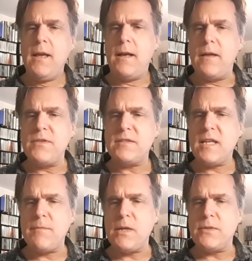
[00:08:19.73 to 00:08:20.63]
Uh, this
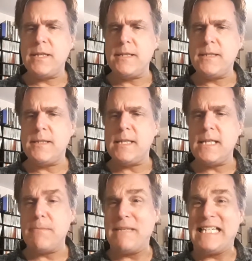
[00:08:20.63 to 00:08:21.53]
came out in
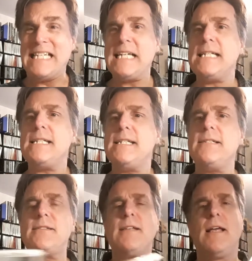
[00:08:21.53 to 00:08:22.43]
the mid
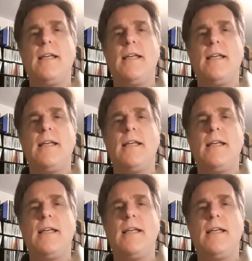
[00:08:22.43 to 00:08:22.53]
'90s.